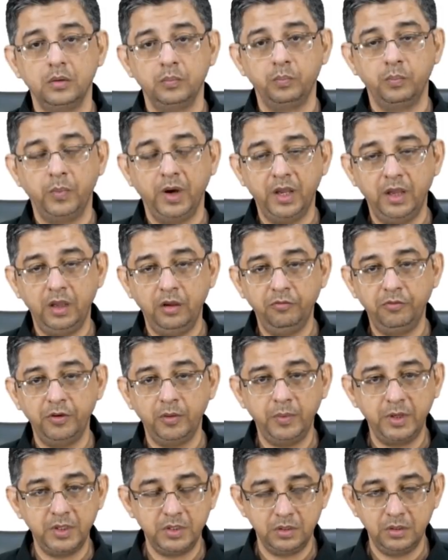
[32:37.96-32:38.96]
My
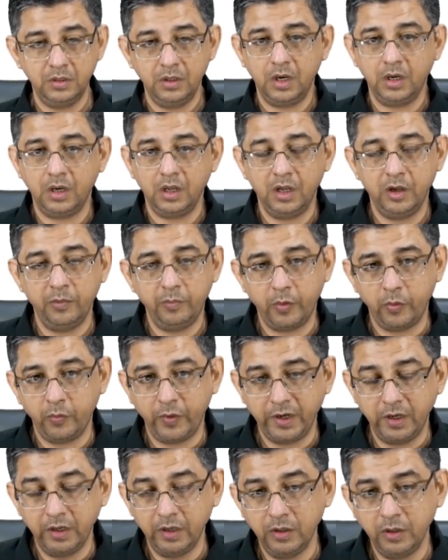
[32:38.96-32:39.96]
information that I have
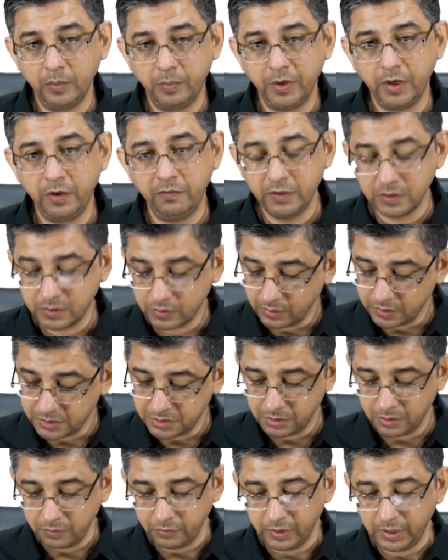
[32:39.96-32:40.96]
provided in the previous
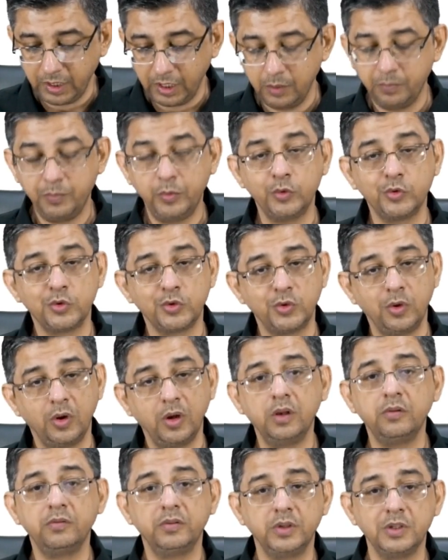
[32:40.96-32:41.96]
question will help you
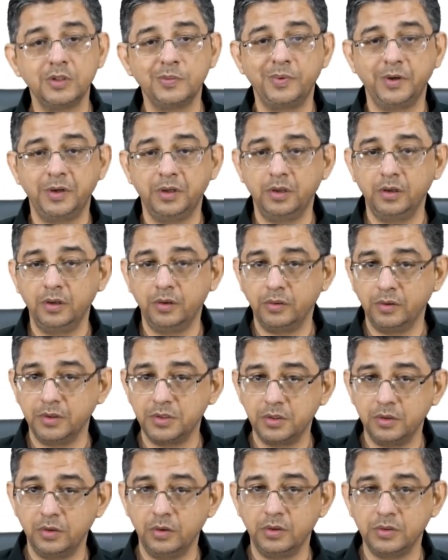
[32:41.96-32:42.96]
solve this particular
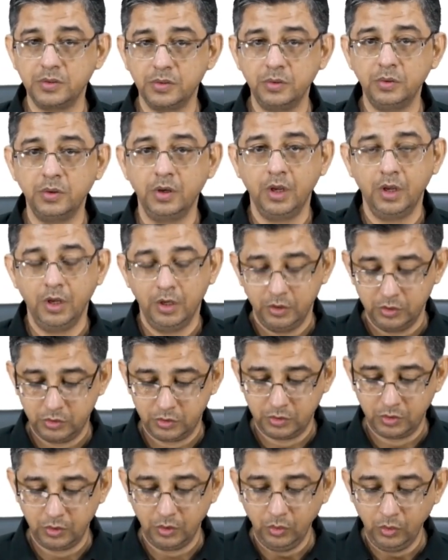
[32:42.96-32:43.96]
question also.
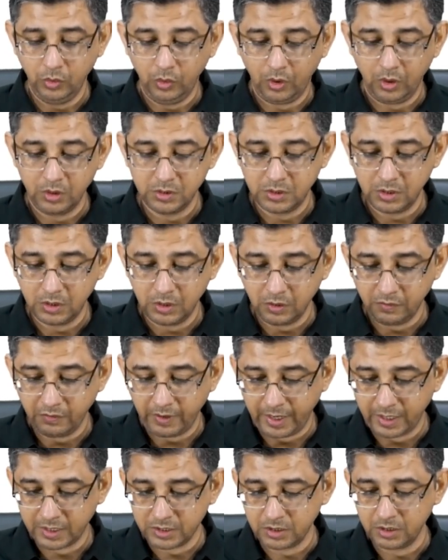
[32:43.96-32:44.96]
Slow onset of
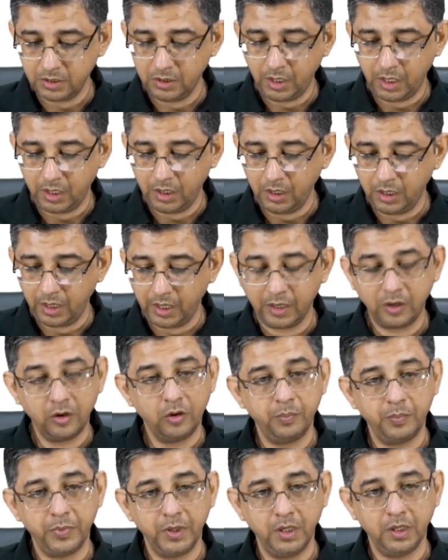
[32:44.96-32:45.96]
action and a lack
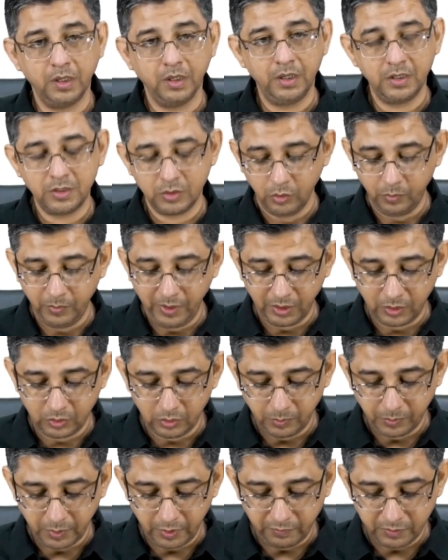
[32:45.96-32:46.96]
of peak. Let's go back to the
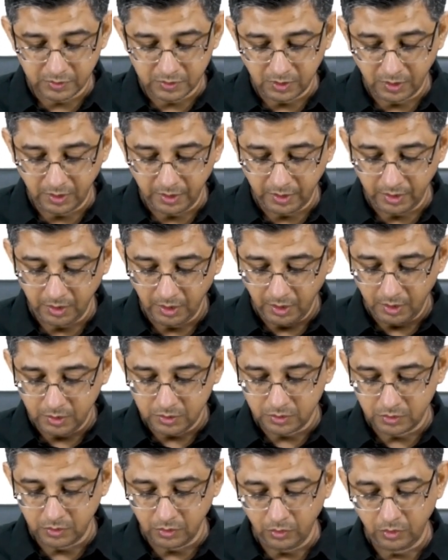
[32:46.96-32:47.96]
previous slide.
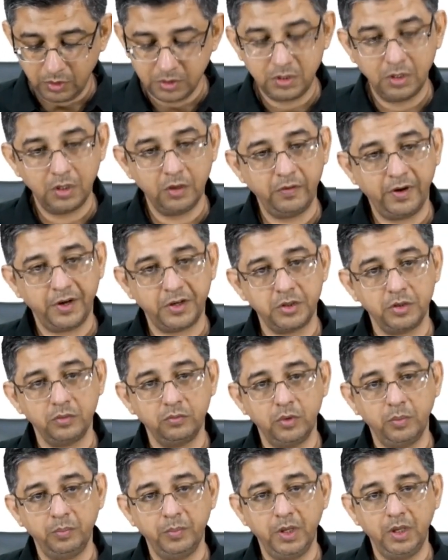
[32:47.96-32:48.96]
Slow onset of action
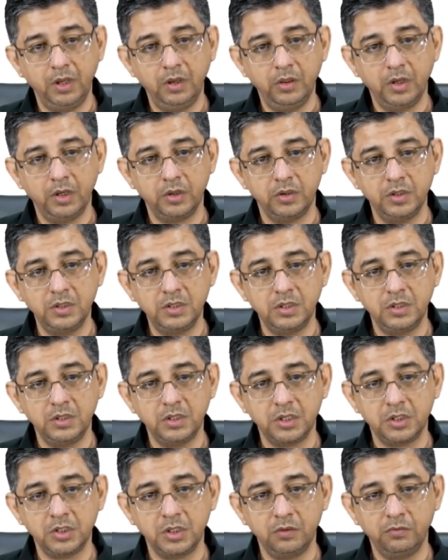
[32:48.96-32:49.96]
would mean that this
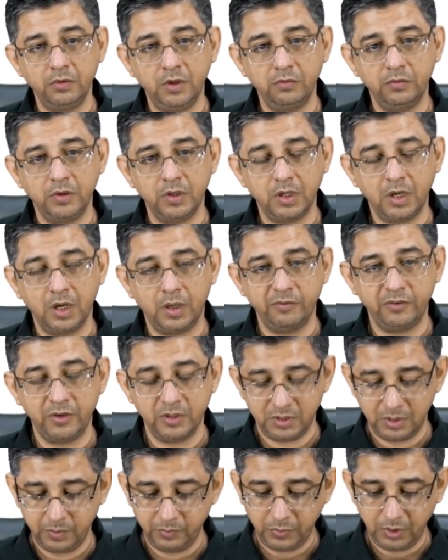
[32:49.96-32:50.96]
injection will work after
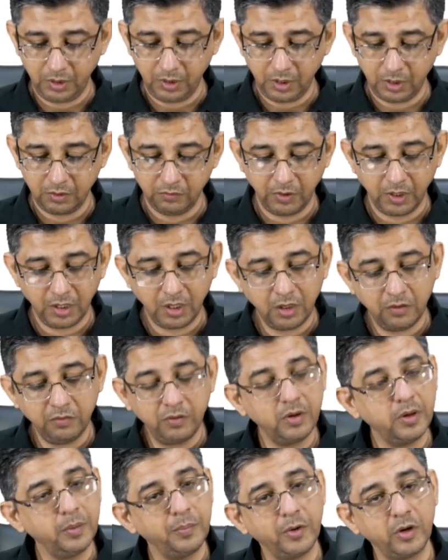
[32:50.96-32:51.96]
something like 1
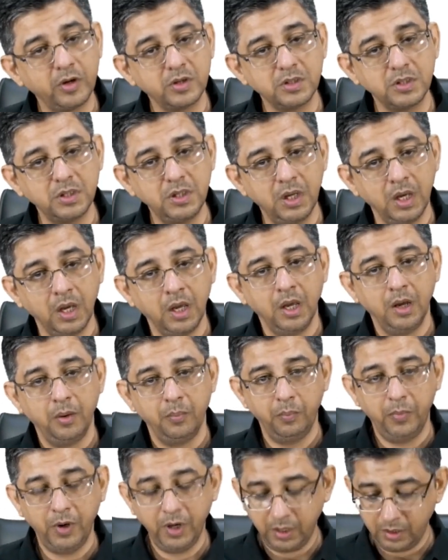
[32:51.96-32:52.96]
hour approximately,
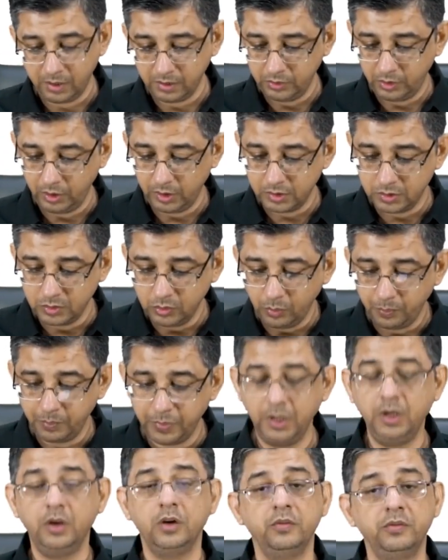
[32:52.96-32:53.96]
but there is no
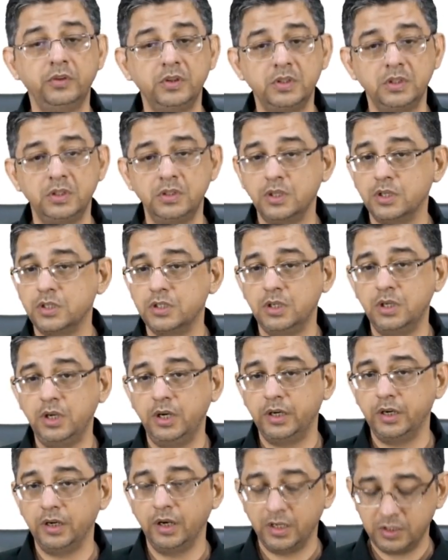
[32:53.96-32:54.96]
peak of this injection.
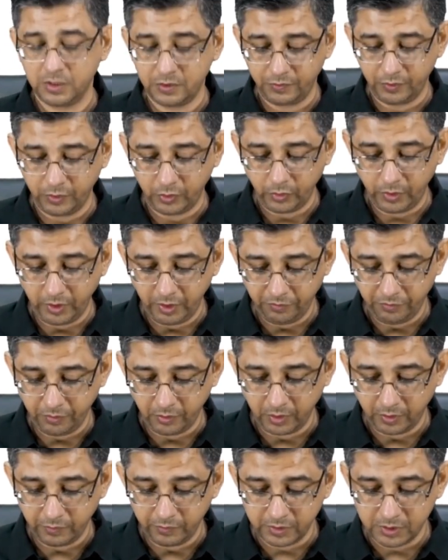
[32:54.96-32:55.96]
It lasts for
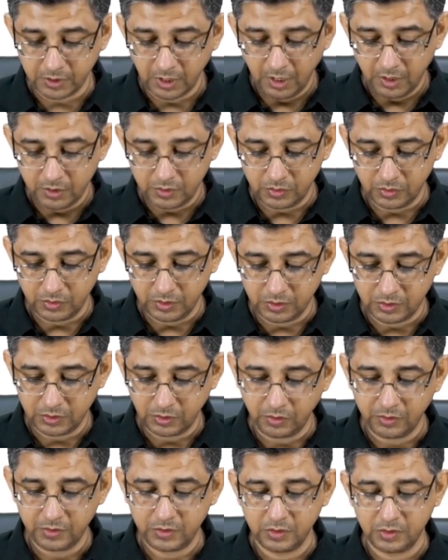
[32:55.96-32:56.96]
24 hours. So this
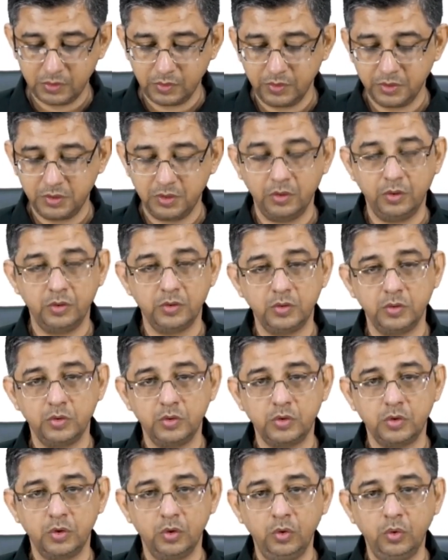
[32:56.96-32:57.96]
solves this question also.
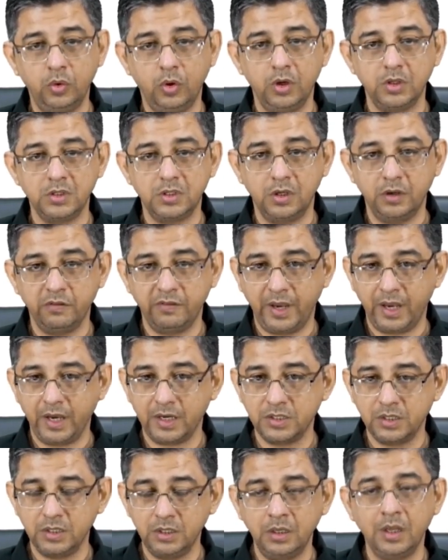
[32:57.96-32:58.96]
Slow onset of
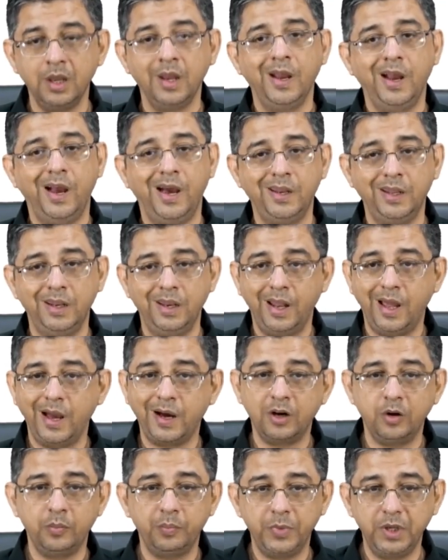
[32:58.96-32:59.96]
action and a
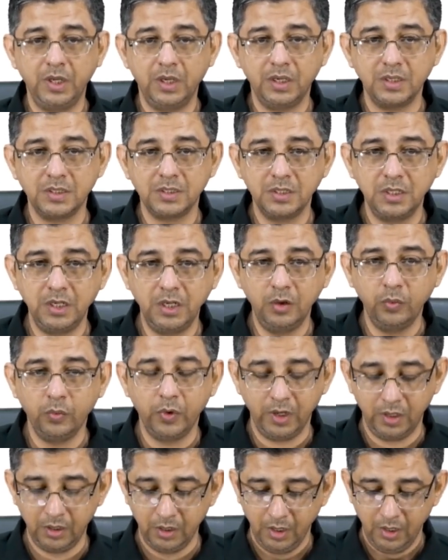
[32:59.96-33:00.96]
lack of peak is seen
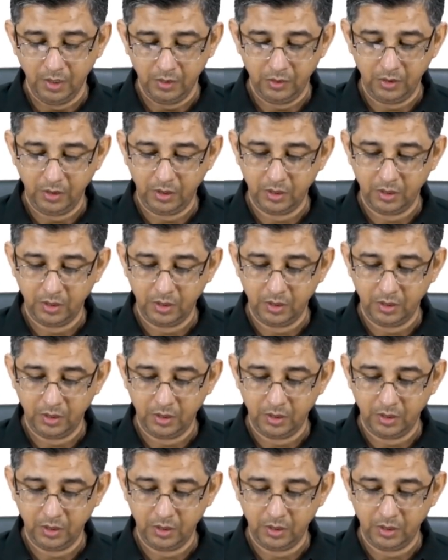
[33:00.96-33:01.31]
where the